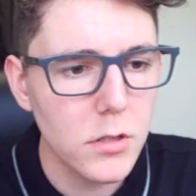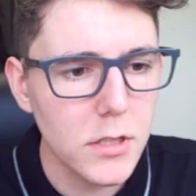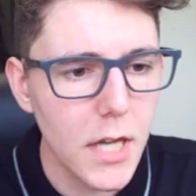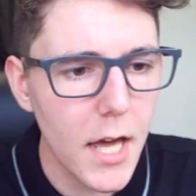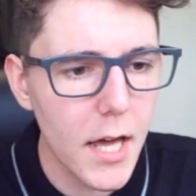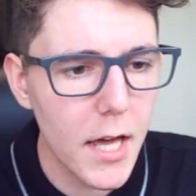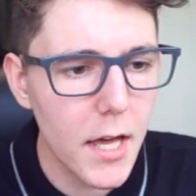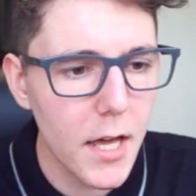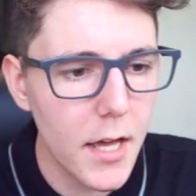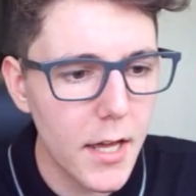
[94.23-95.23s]

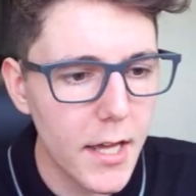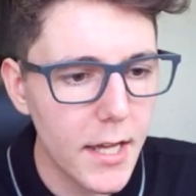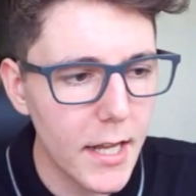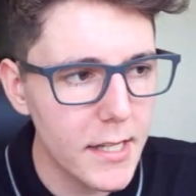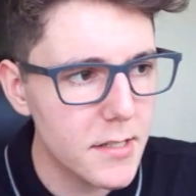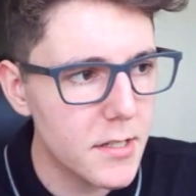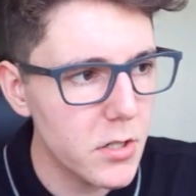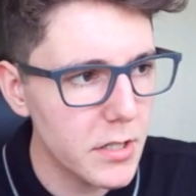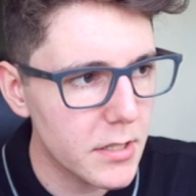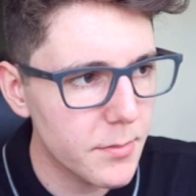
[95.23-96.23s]
Okay, let's
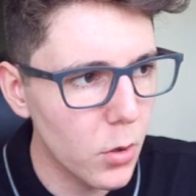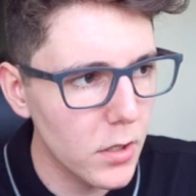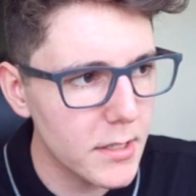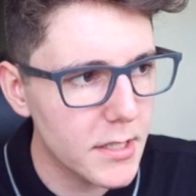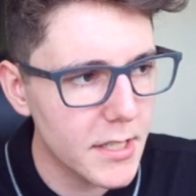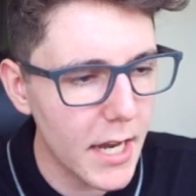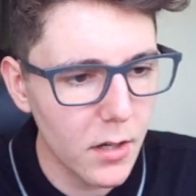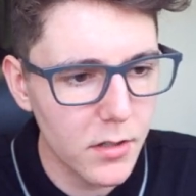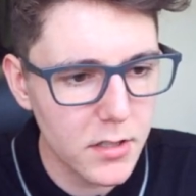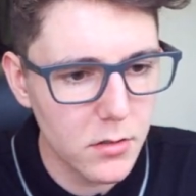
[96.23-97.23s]
do a small and
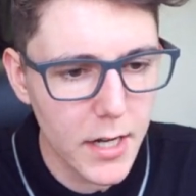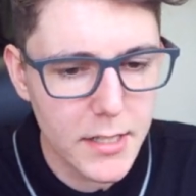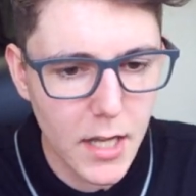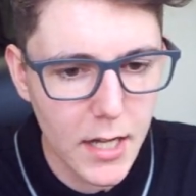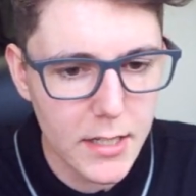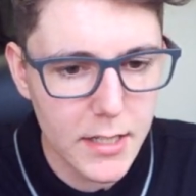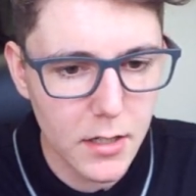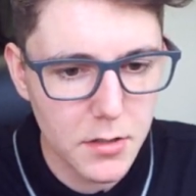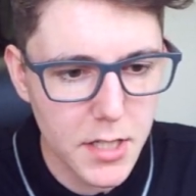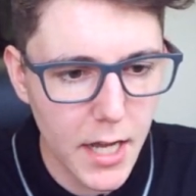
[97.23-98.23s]
steady wins the race kind of
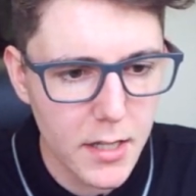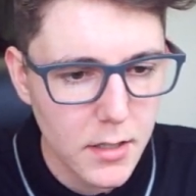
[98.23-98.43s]
deal, Chai.